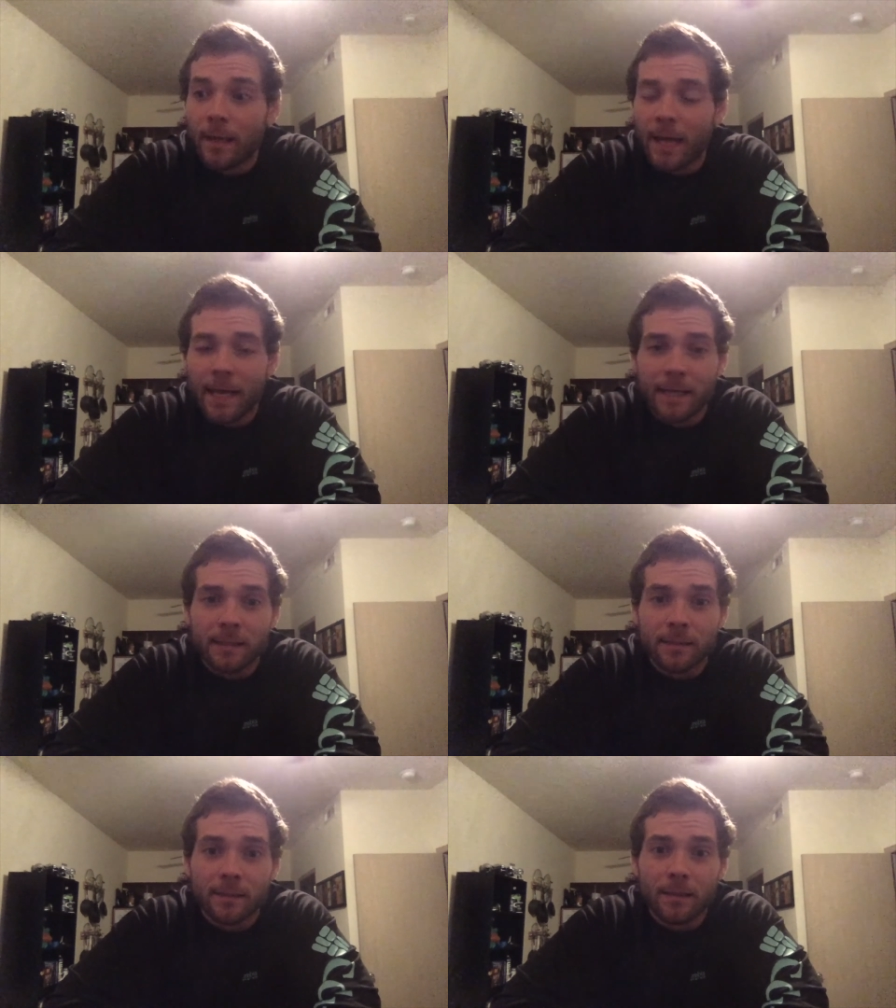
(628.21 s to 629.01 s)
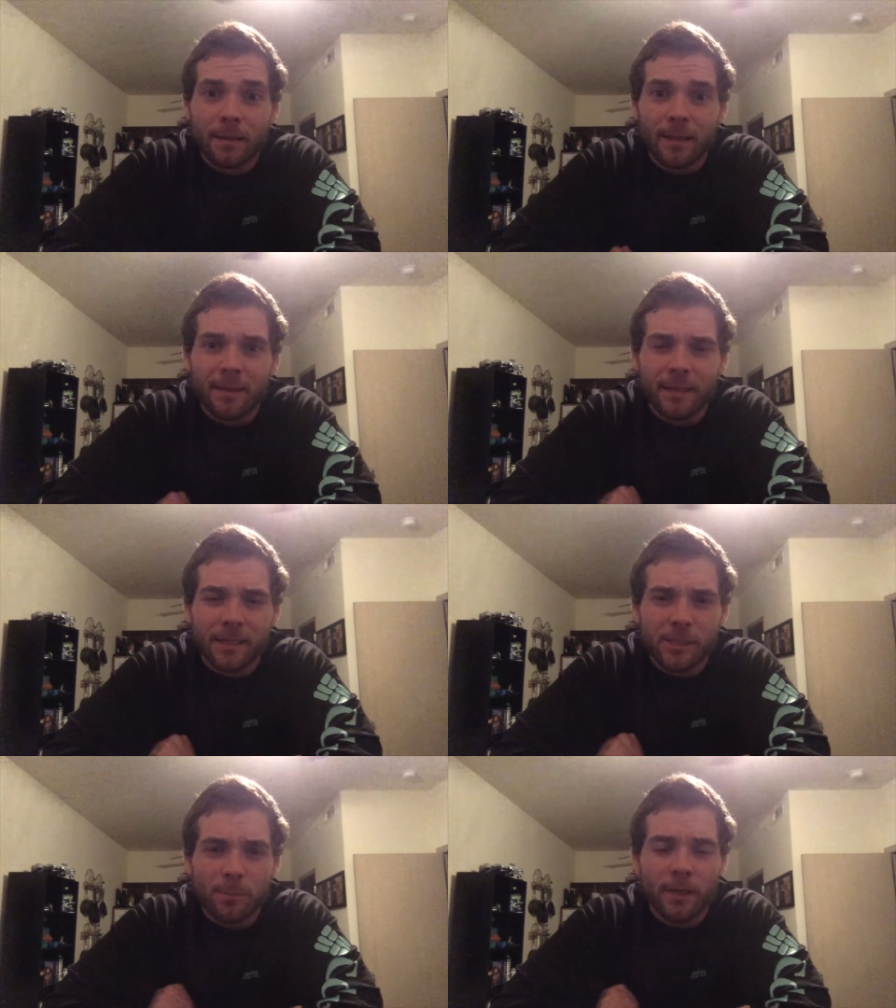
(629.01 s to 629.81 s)
And the
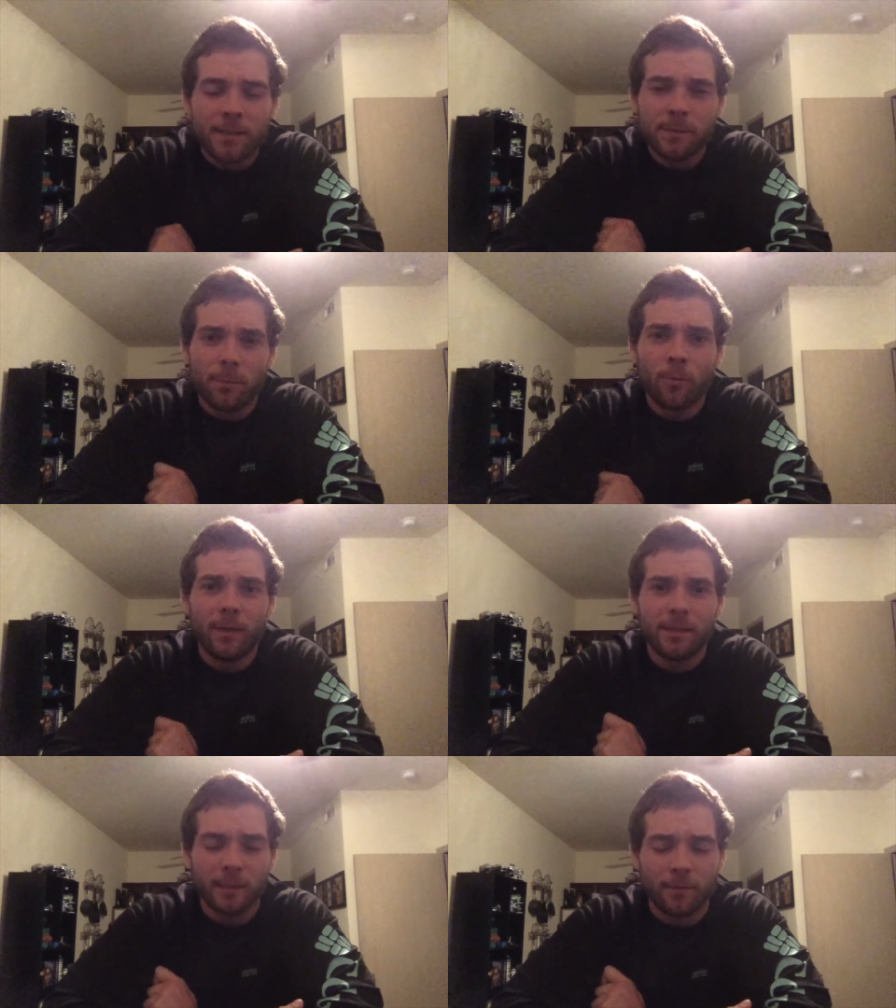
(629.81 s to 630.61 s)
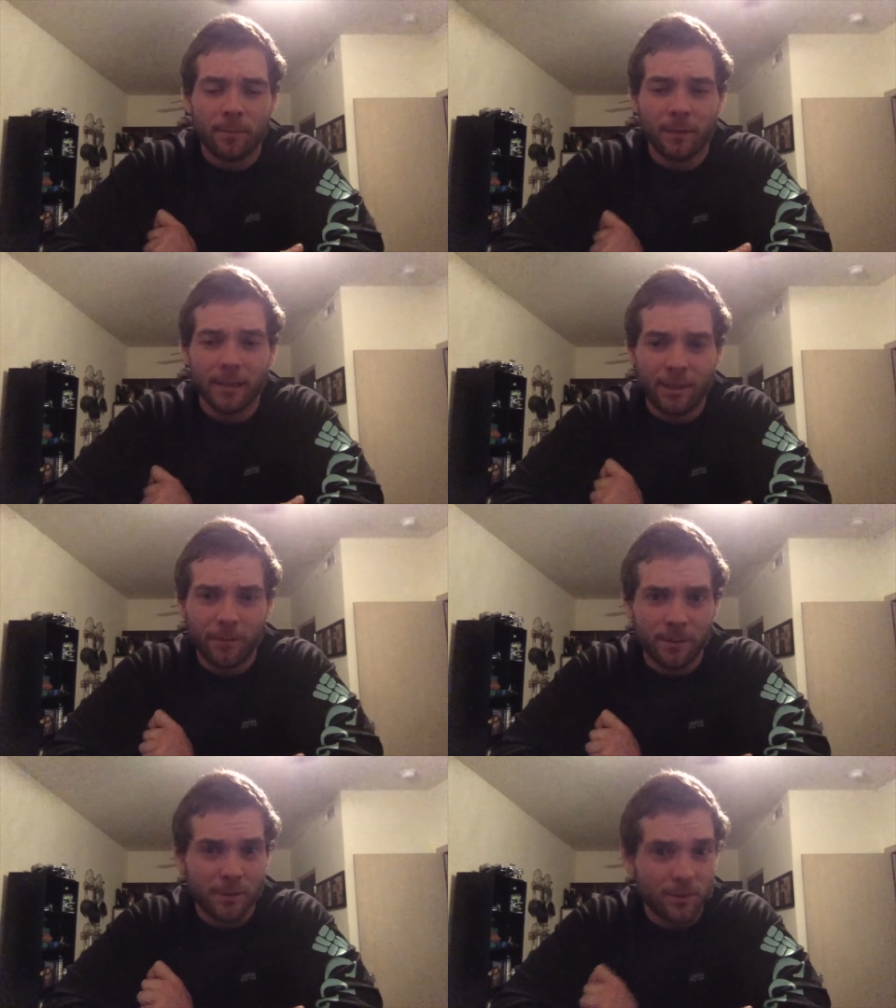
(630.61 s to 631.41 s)
express point of him
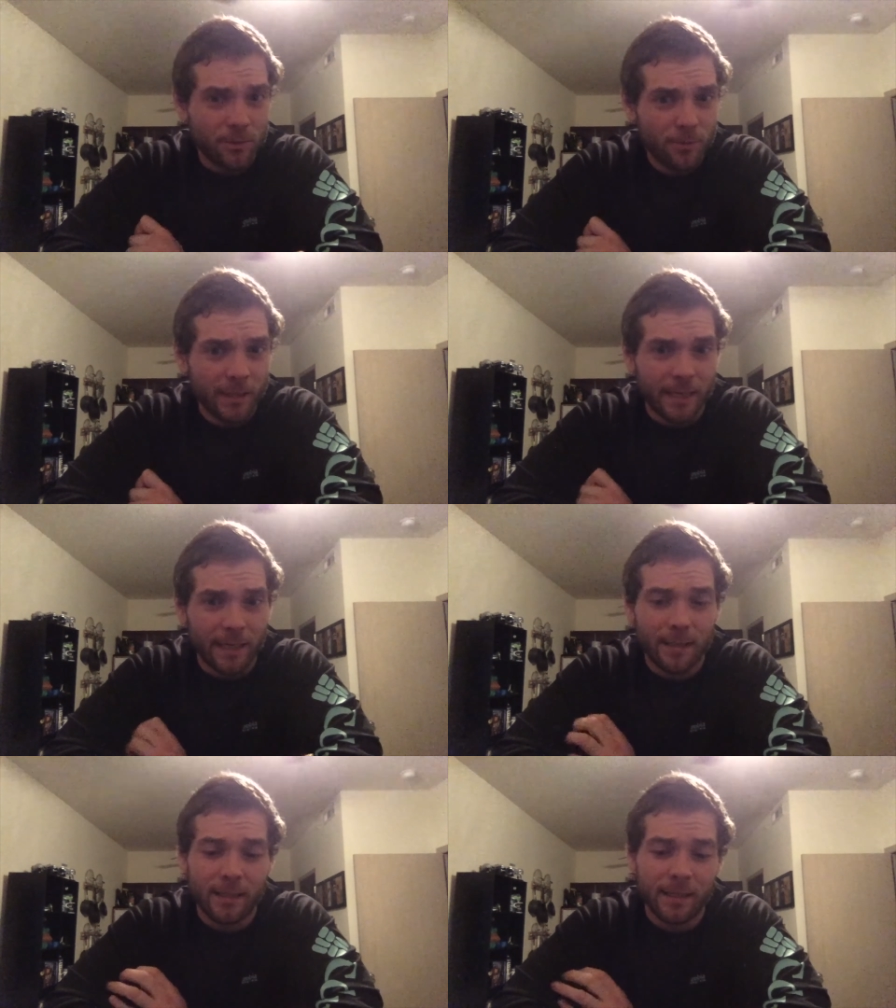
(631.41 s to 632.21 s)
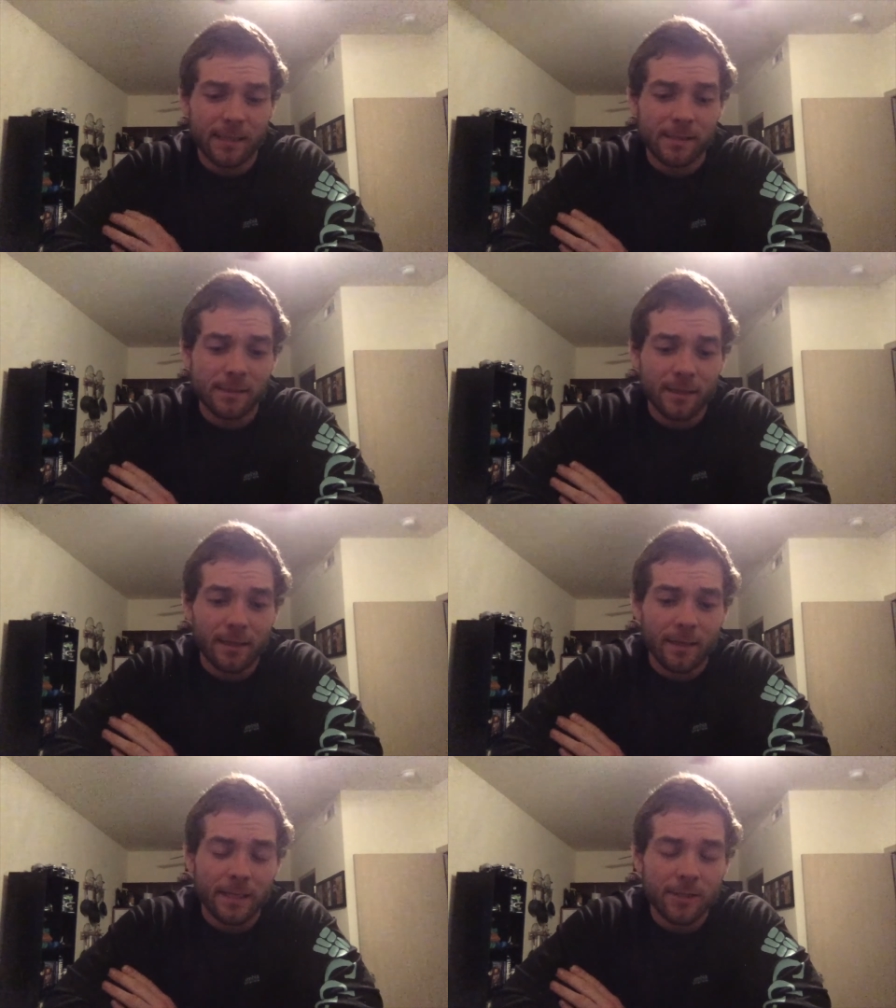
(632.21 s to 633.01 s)
allowing them to do that is
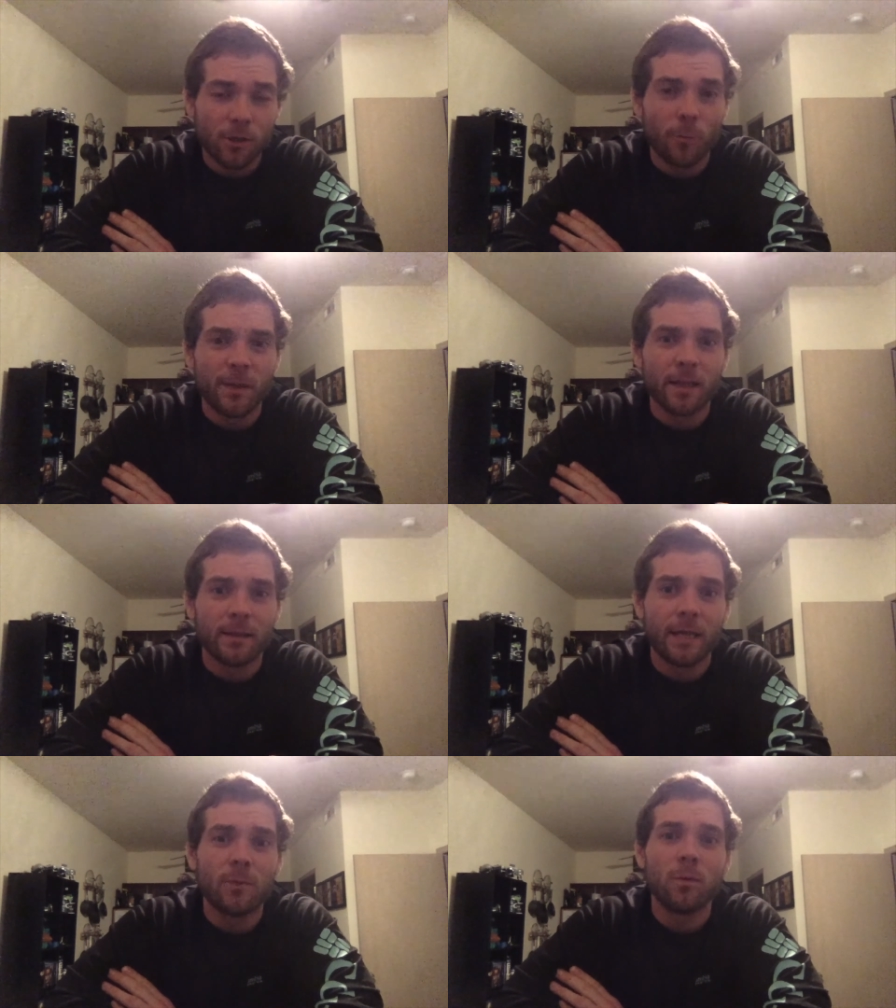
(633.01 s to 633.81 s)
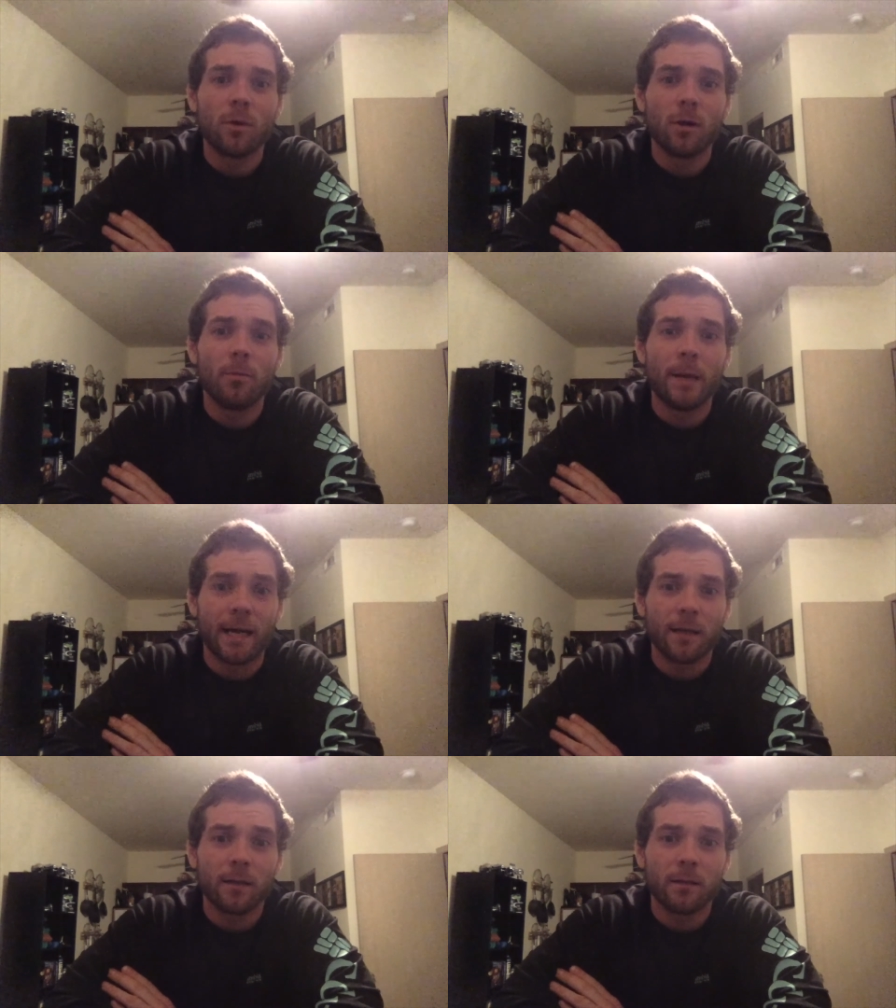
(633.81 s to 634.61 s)
he's hoping that they will go
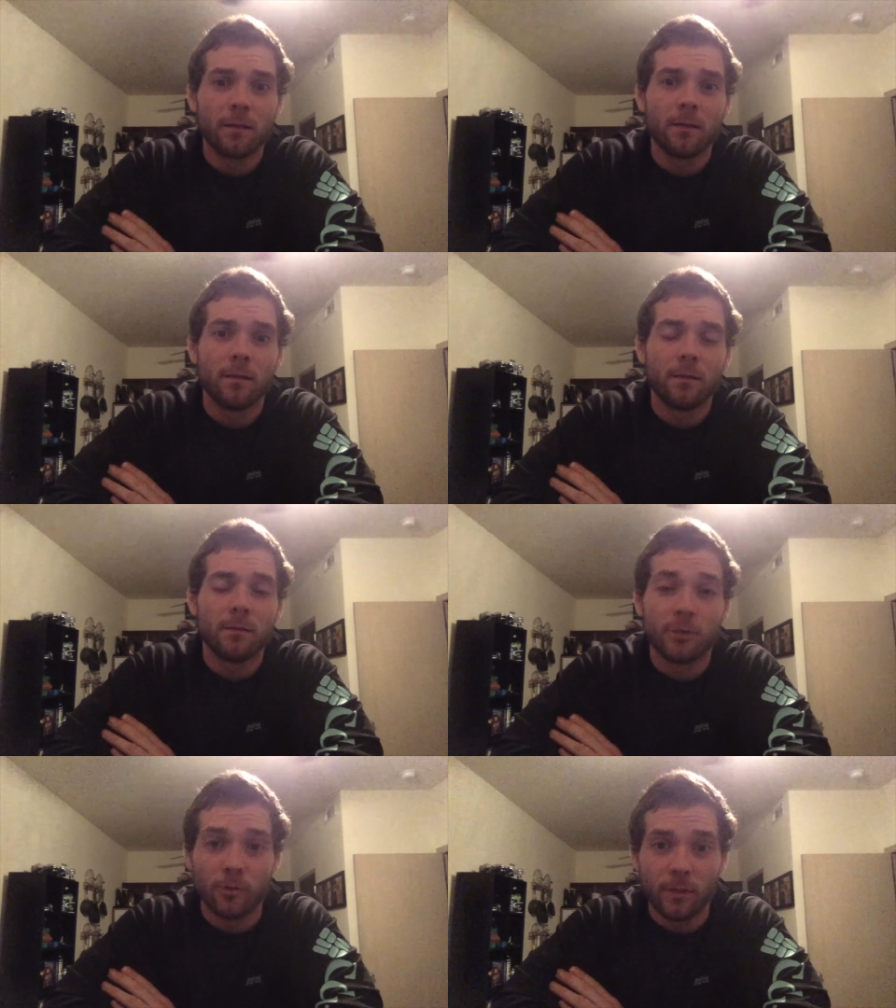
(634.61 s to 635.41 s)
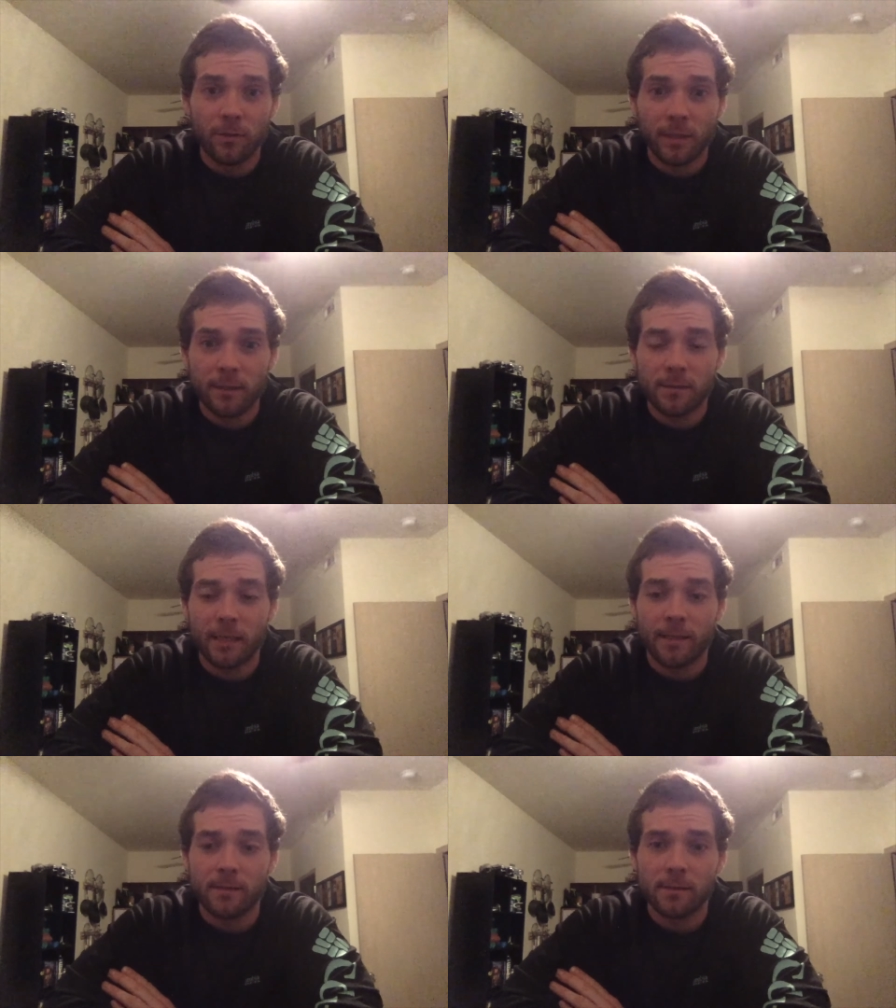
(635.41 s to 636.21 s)
back to the United
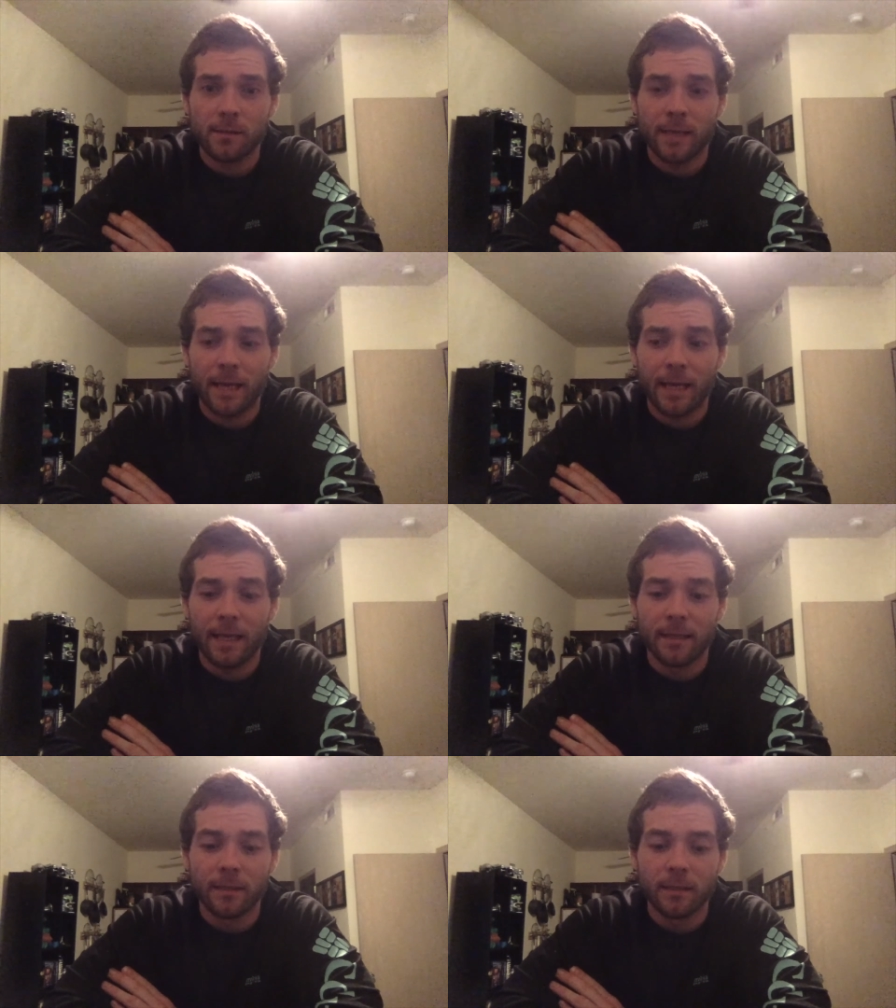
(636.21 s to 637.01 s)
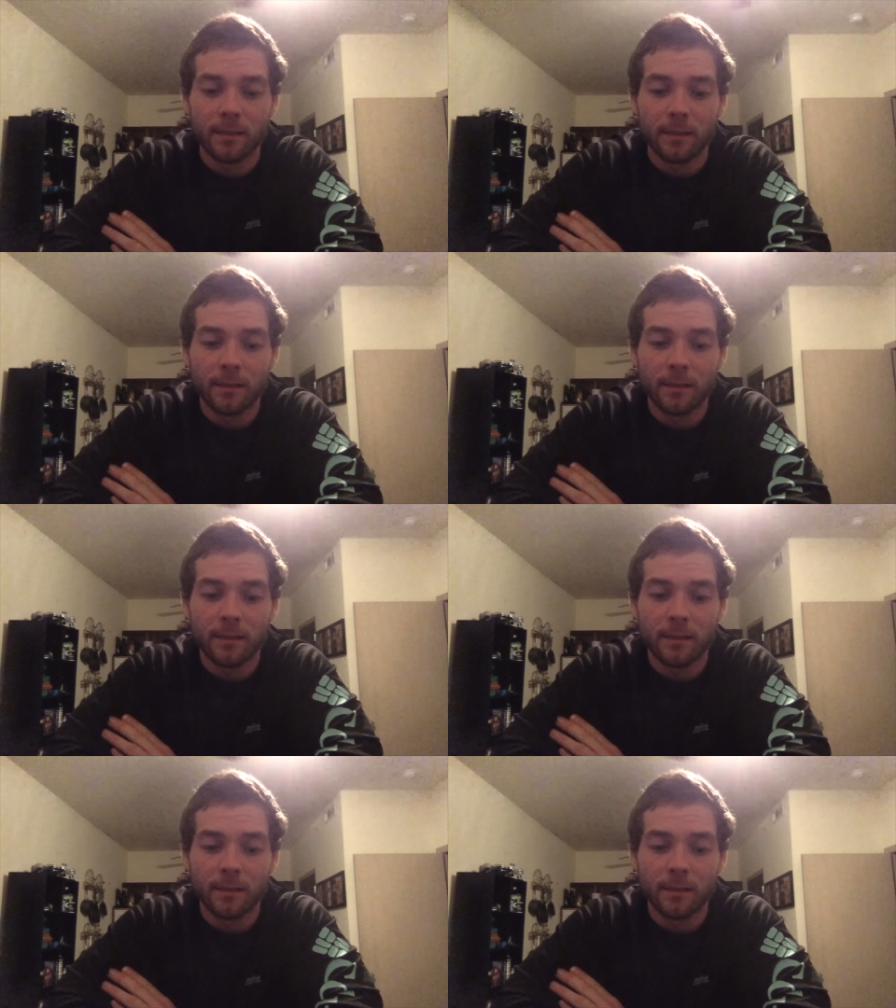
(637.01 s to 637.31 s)
States and